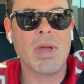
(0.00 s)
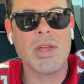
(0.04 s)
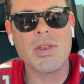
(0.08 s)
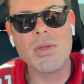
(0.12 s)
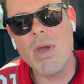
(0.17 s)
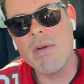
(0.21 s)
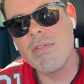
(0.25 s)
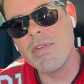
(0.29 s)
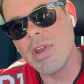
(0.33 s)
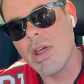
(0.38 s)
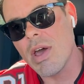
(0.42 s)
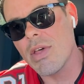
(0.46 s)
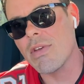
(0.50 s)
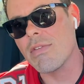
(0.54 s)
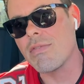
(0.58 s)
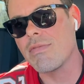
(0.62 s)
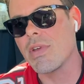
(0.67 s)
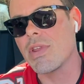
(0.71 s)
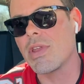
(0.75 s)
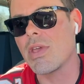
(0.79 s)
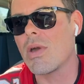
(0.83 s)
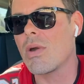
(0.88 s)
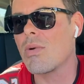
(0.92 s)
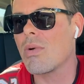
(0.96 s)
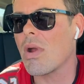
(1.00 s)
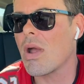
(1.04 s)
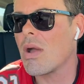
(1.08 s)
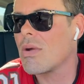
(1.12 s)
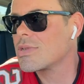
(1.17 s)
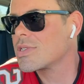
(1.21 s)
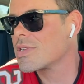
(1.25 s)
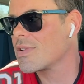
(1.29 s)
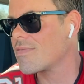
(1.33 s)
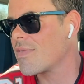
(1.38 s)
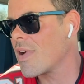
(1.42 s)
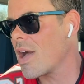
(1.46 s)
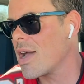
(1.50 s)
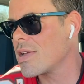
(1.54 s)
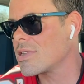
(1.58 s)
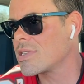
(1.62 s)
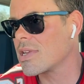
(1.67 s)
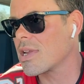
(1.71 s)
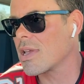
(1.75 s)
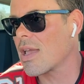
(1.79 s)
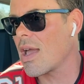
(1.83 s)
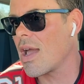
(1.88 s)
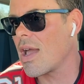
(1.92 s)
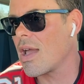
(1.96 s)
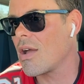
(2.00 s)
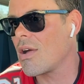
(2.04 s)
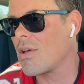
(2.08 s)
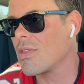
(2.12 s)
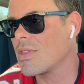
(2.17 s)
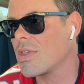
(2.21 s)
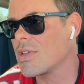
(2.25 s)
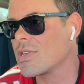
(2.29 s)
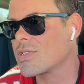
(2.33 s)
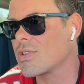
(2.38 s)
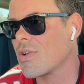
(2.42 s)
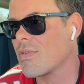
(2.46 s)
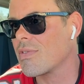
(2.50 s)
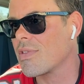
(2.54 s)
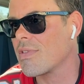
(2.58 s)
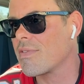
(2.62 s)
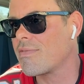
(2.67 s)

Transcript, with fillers: I do have another video where I was advising a guy on this over the